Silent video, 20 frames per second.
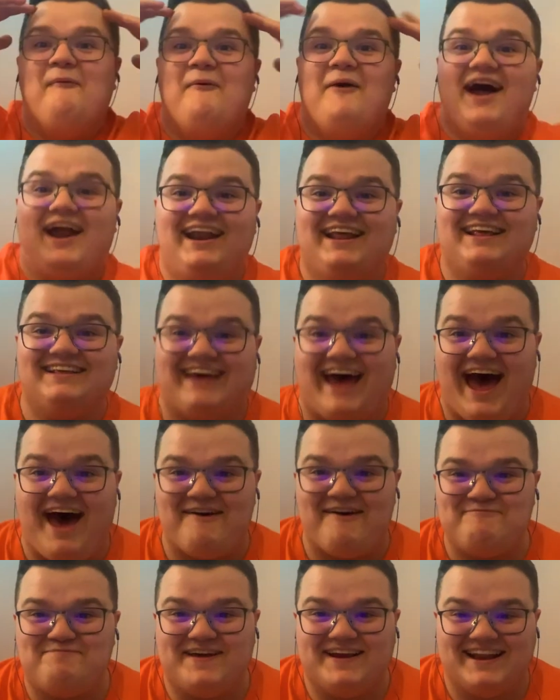What is
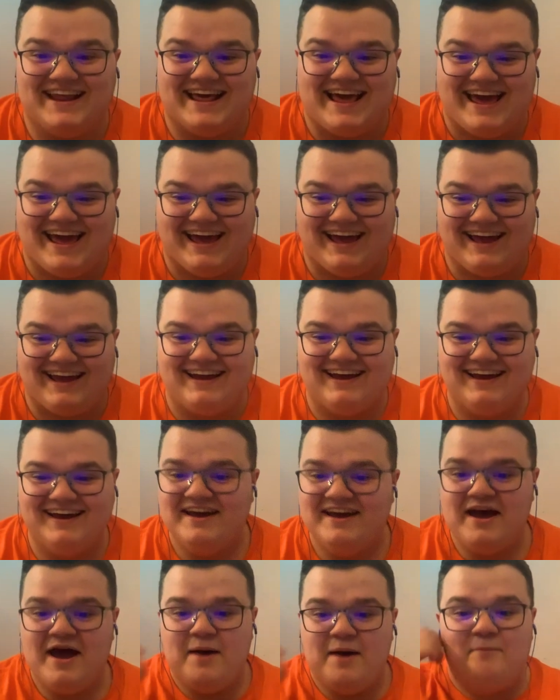happening?
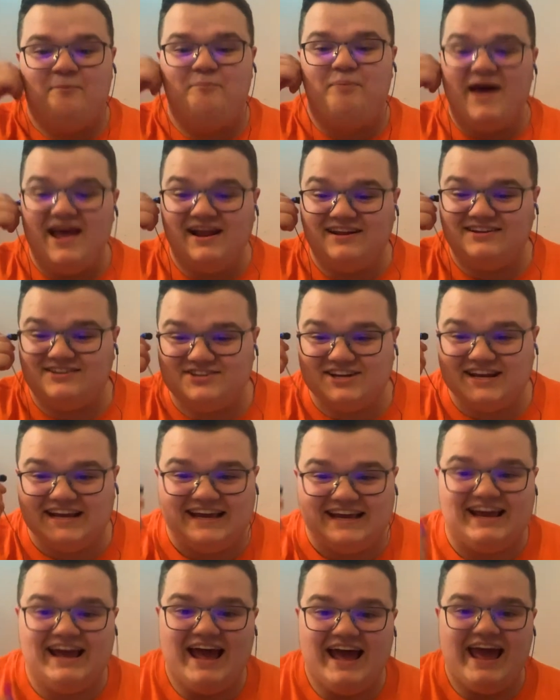
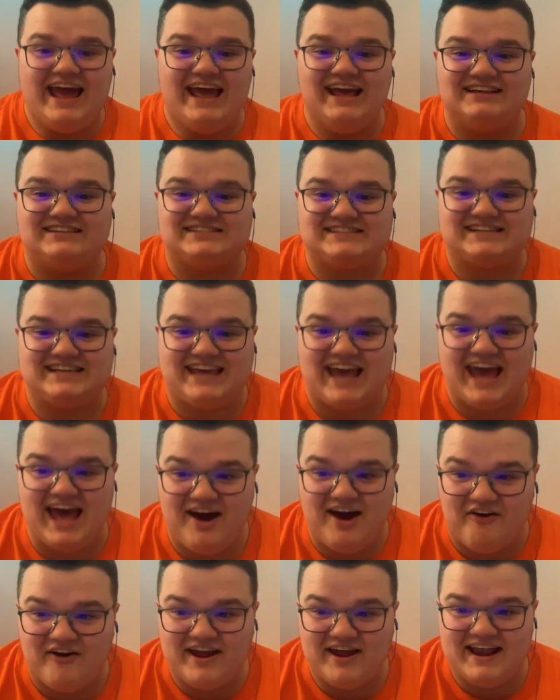Benji is
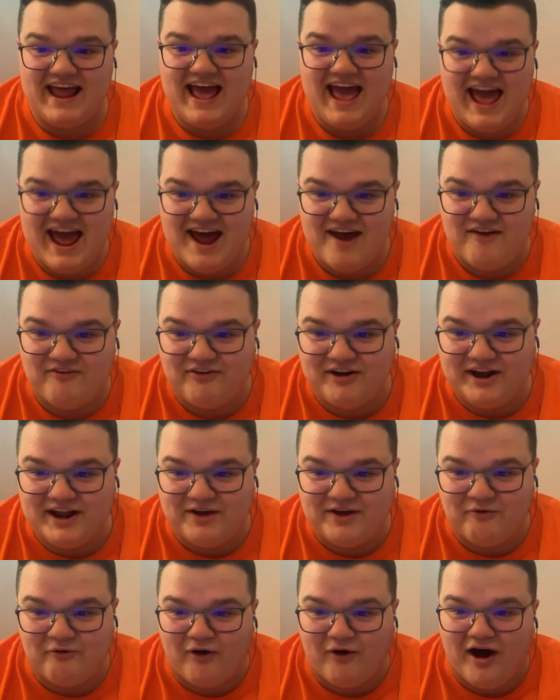killing
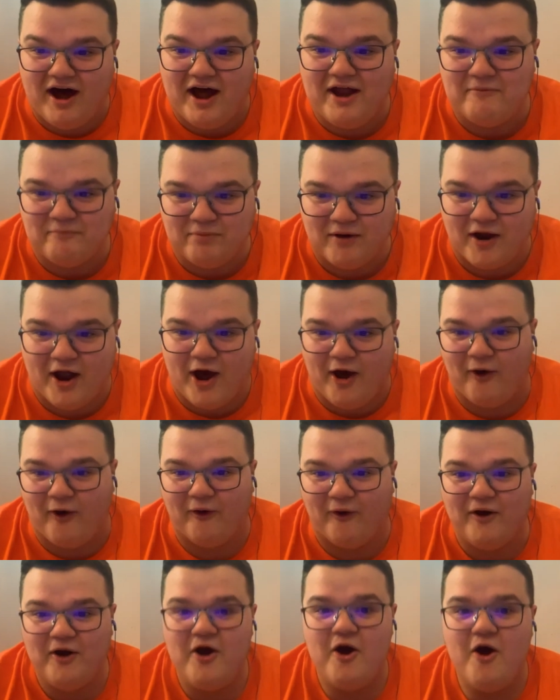everyone!
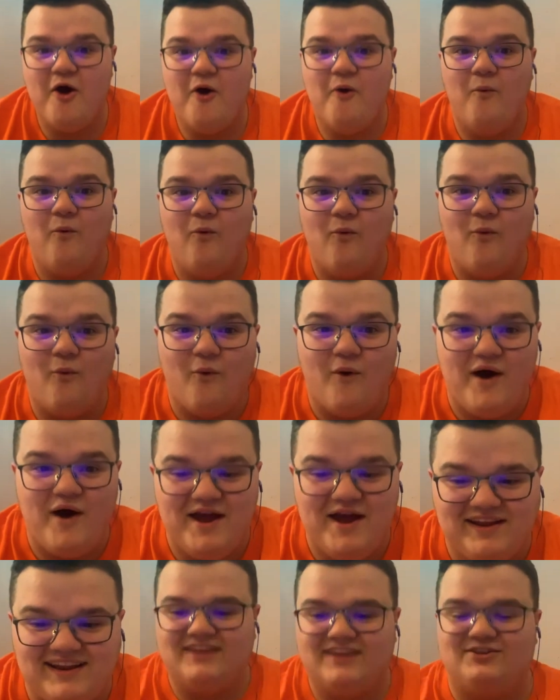
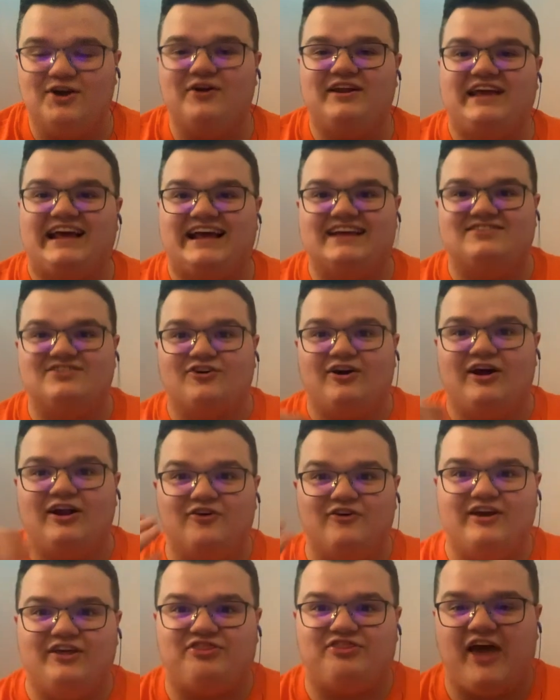What? Dude, he's
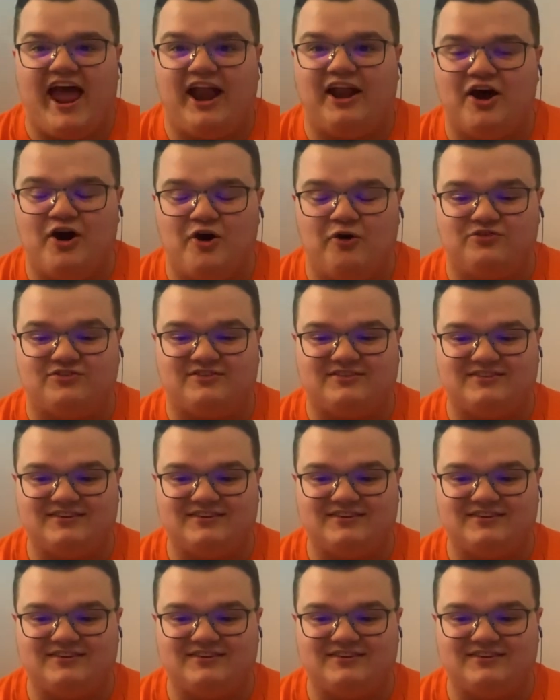literally Thanos!